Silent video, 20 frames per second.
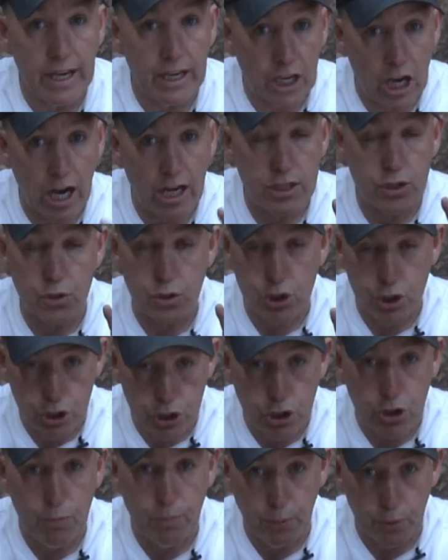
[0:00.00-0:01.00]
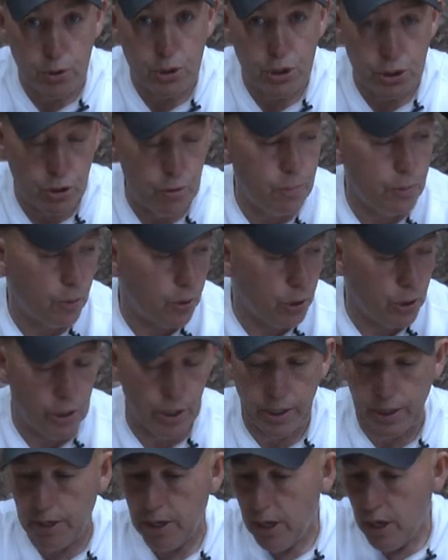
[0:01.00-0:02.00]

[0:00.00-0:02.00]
It cuts super, super good.